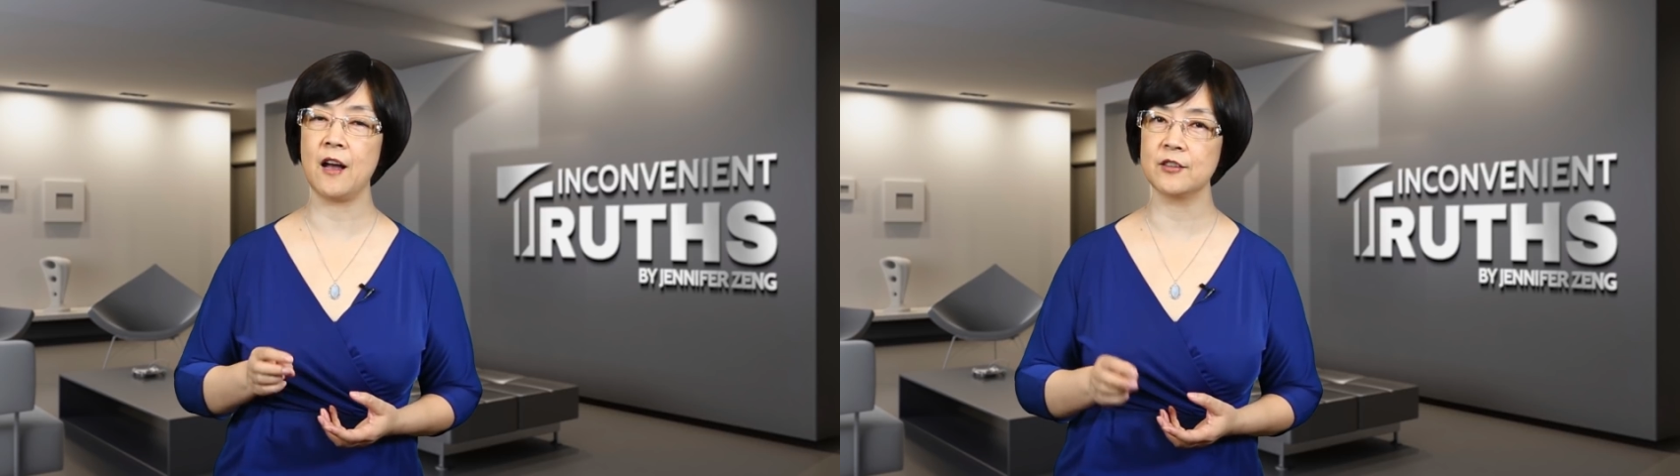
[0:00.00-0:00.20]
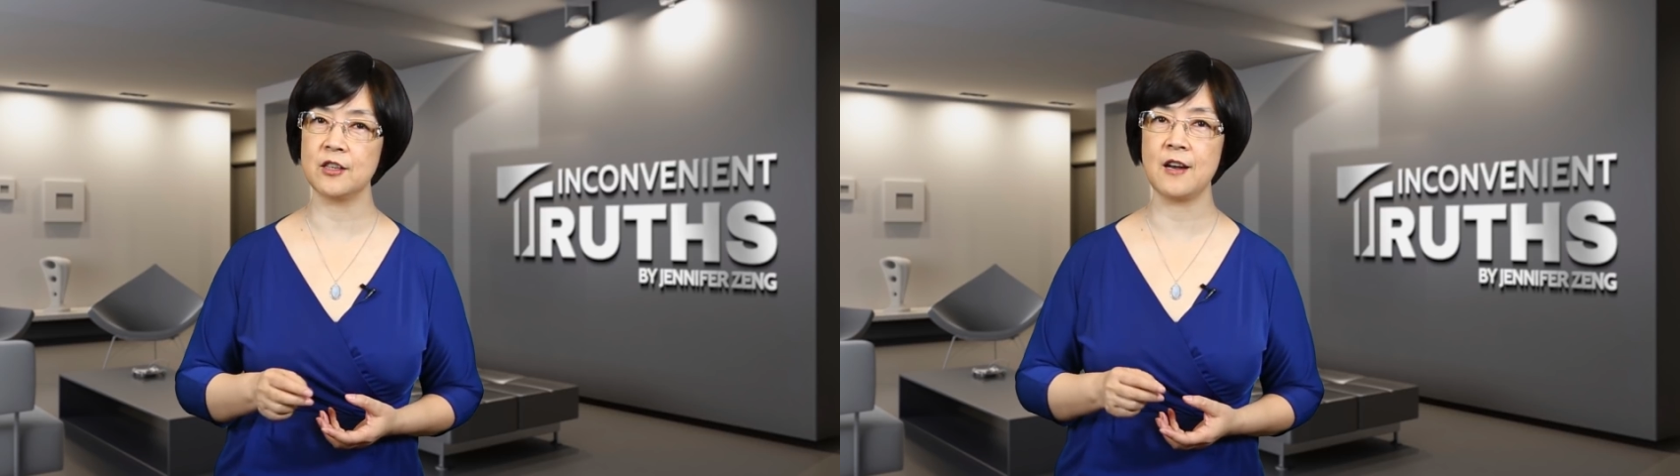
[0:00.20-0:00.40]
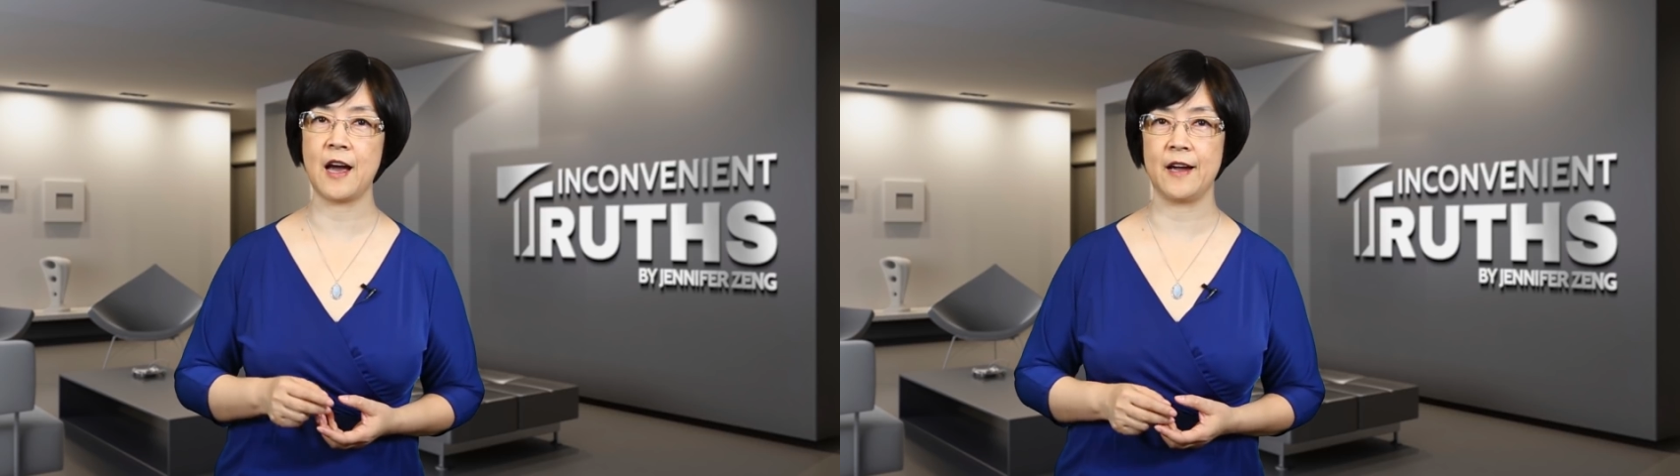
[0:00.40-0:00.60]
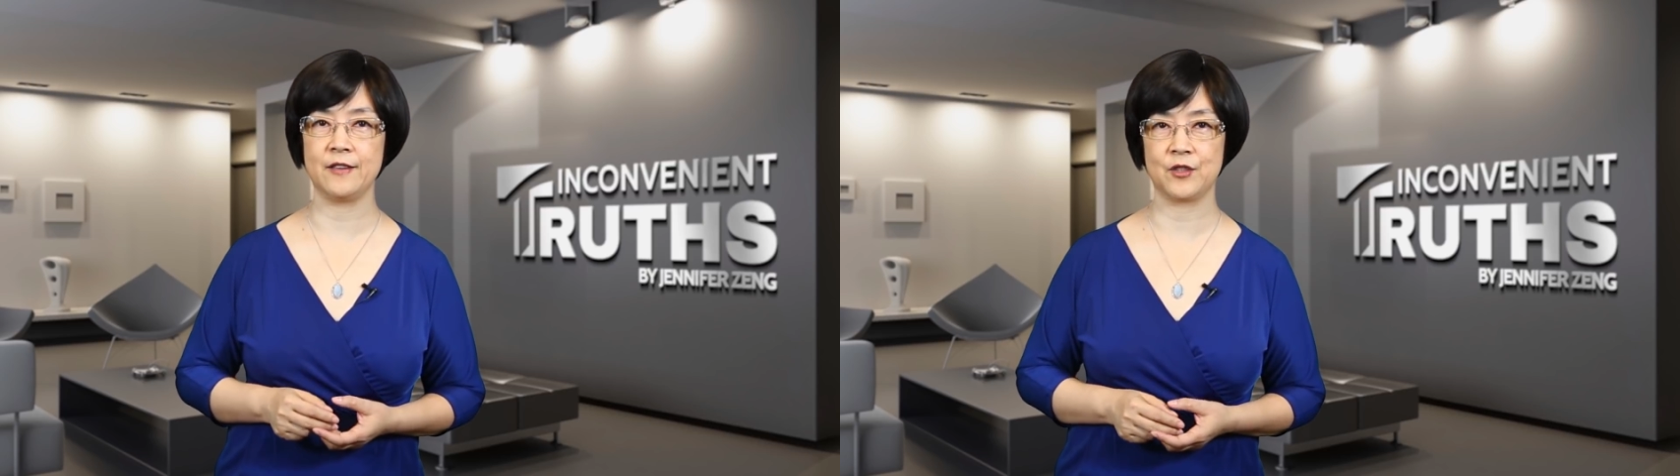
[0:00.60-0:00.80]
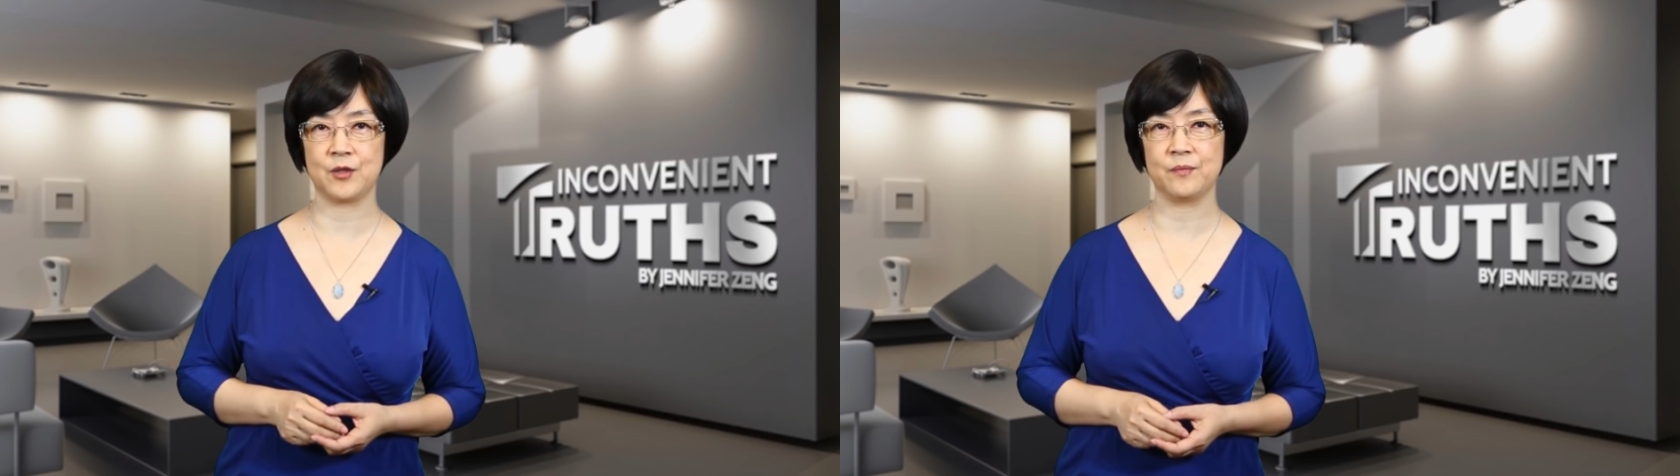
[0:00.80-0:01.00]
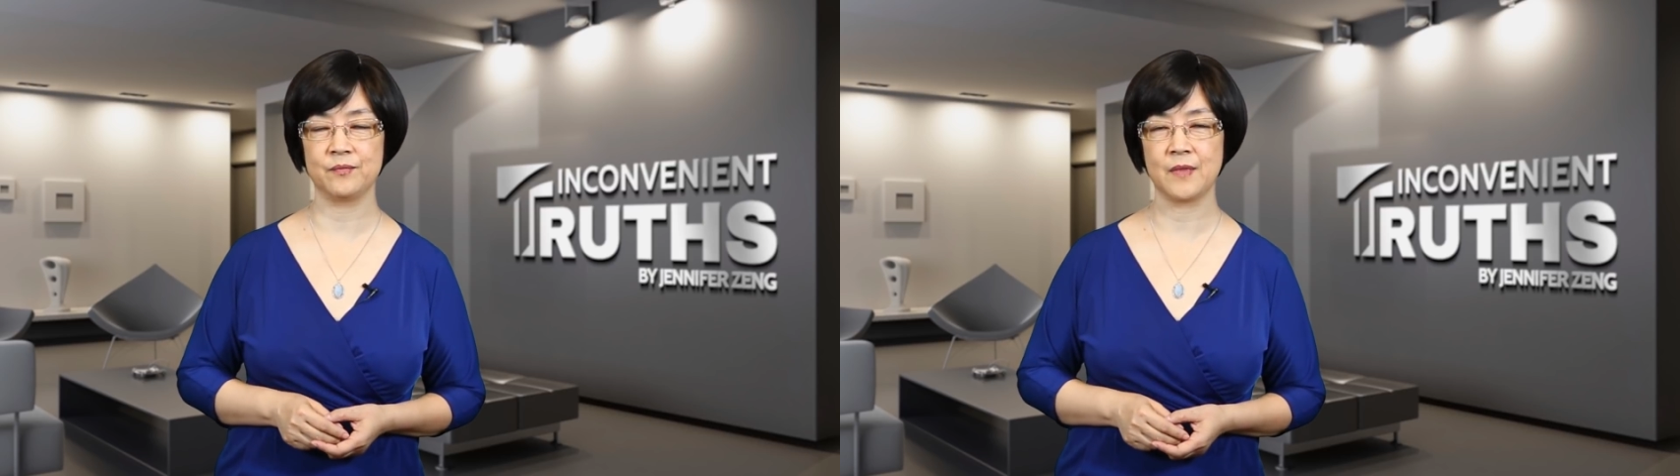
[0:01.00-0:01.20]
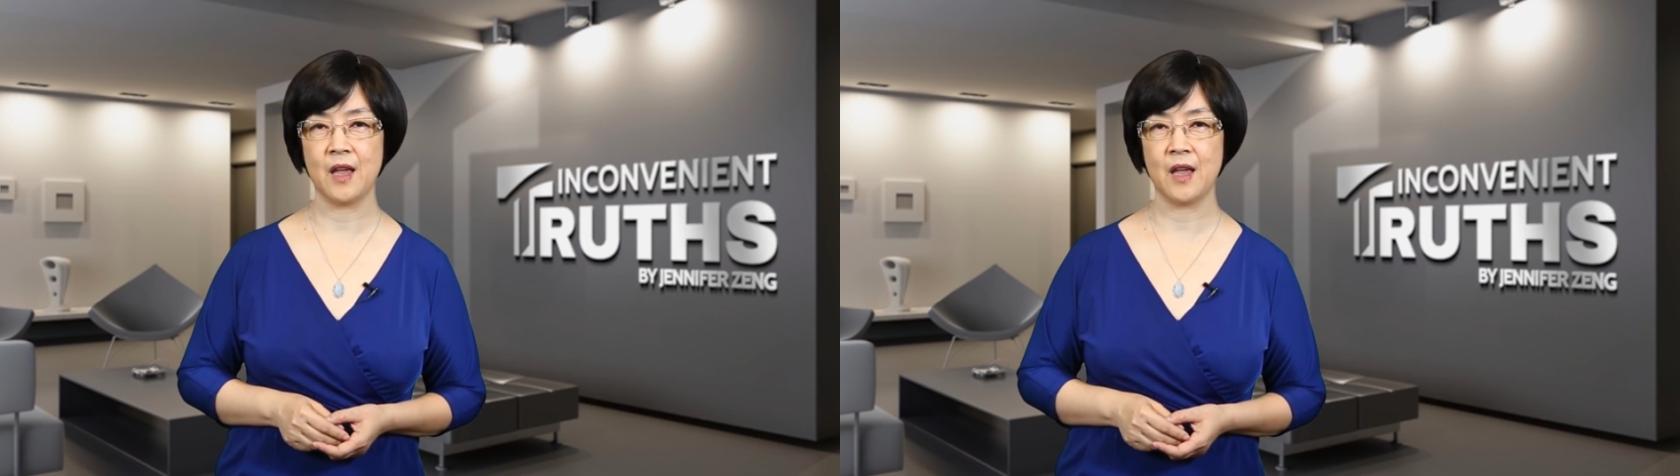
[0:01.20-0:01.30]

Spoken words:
underlies.